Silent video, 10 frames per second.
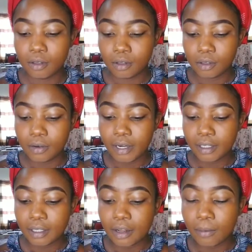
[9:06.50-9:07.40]
so
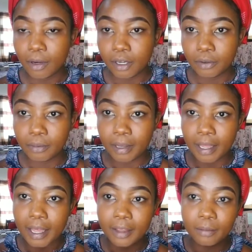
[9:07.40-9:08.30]
right now I'm gonna do my
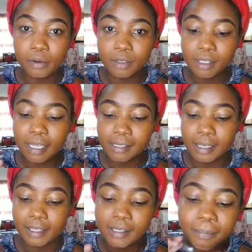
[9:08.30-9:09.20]
eyebrows as I
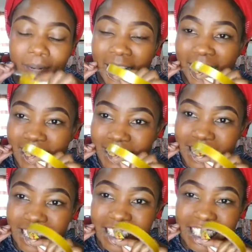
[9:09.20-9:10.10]
explain,
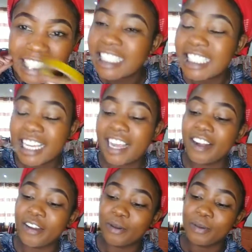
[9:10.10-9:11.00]
as I
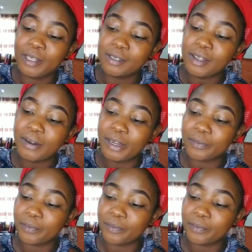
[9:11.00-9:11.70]
carry on with the story.